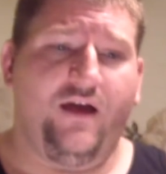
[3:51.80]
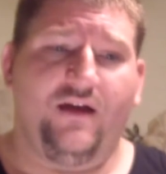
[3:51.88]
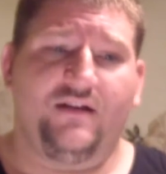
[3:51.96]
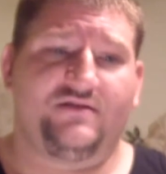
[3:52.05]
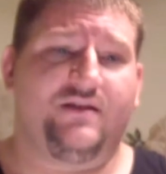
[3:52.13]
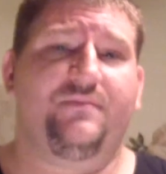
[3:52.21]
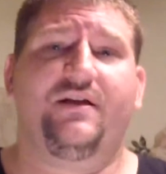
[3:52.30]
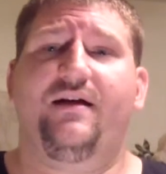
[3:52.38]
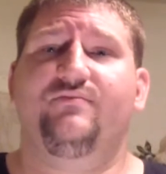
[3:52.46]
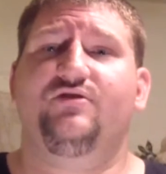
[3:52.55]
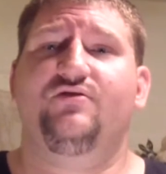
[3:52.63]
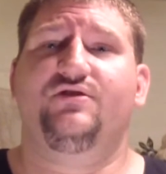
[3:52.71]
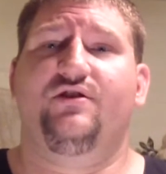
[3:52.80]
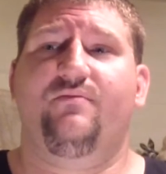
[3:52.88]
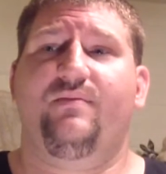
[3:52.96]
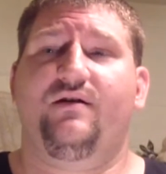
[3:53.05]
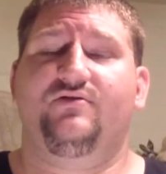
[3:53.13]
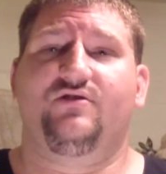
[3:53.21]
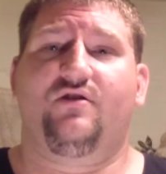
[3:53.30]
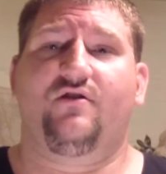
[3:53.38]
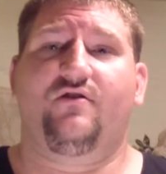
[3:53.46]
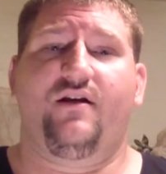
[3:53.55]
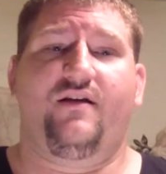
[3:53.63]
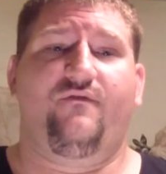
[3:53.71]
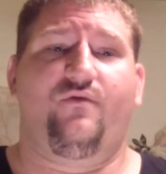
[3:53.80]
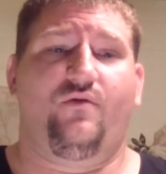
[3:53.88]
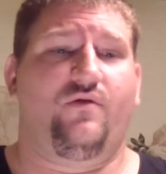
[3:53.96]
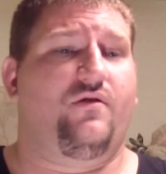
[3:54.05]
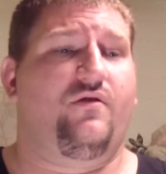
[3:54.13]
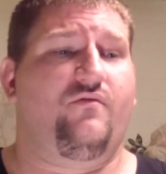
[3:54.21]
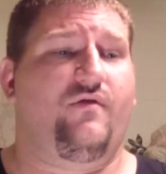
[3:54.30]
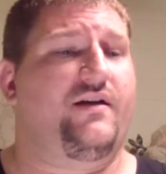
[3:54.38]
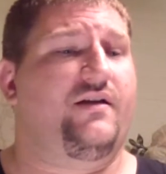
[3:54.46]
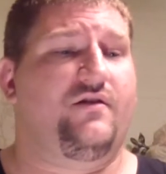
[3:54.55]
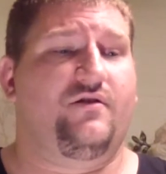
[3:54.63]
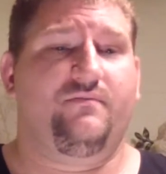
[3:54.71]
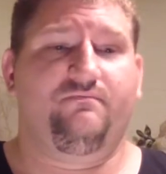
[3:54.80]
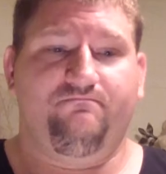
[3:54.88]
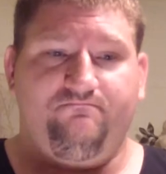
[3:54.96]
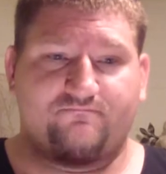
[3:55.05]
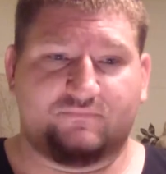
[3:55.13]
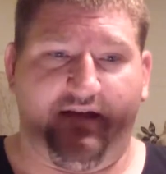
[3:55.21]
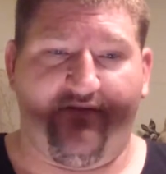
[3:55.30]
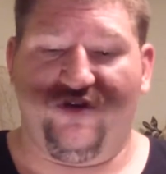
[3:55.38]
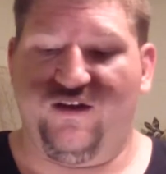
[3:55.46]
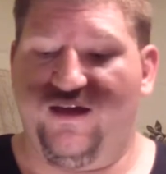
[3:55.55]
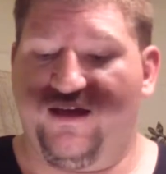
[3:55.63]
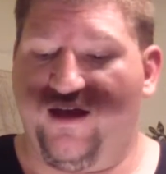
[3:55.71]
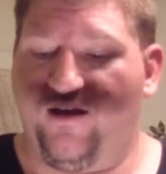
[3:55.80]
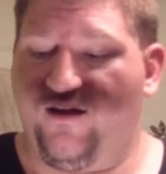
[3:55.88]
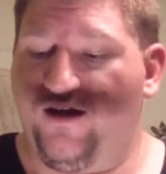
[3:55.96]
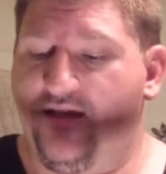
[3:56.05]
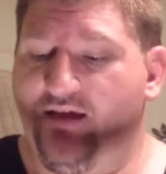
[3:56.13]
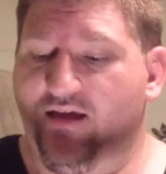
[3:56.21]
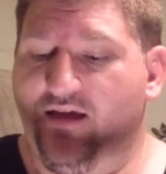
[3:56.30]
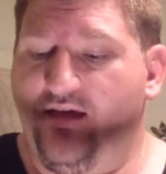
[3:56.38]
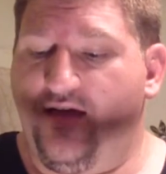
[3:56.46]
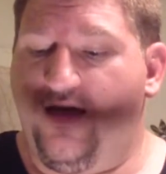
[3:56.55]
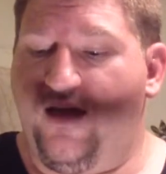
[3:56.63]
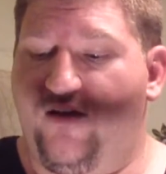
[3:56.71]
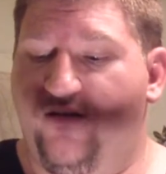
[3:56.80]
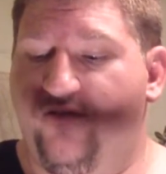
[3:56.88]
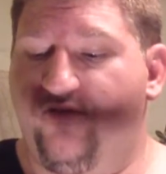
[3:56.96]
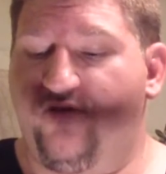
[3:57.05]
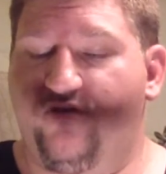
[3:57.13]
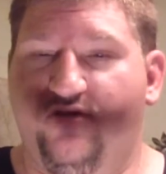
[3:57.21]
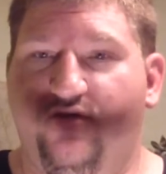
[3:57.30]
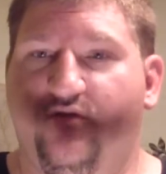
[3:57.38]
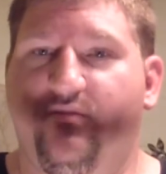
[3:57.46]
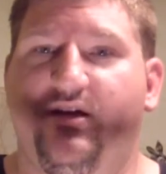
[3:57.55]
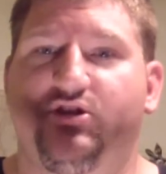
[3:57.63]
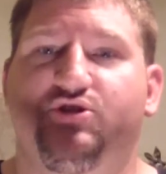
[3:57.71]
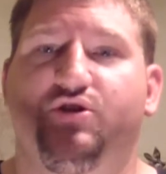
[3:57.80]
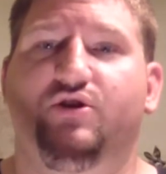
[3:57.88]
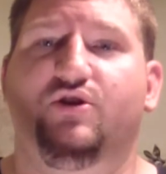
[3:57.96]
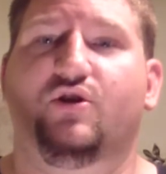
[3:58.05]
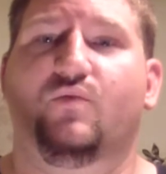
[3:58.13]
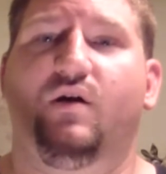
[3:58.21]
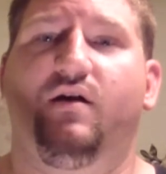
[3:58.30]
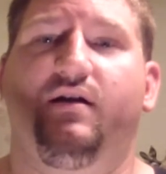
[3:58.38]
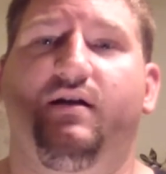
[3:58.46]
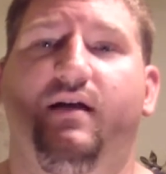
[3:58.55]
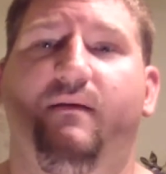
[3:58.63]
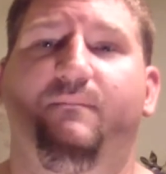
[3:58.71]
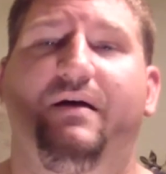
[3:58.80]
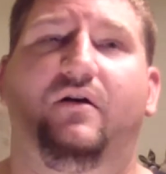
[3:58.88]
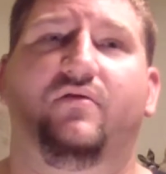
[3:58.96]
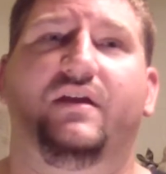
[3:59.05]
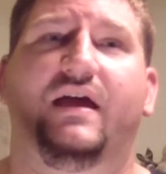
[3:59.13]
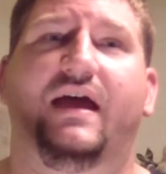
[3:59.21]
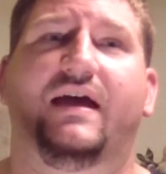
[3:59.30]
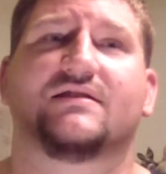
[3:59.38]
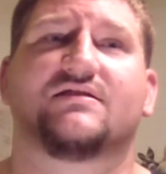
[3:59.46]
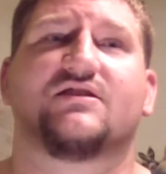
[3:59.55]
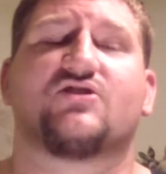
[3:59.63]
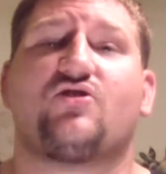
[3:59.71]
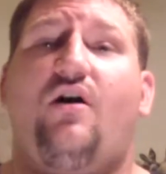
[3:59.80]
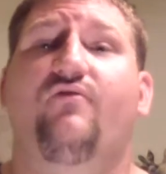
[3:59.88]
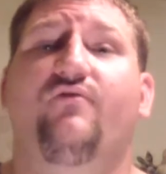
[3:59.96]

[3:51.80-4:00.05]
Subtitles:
Sometimes those inner belts are great for regular, everyday carry. However, you want to make sure you're wearing a belt that has the soft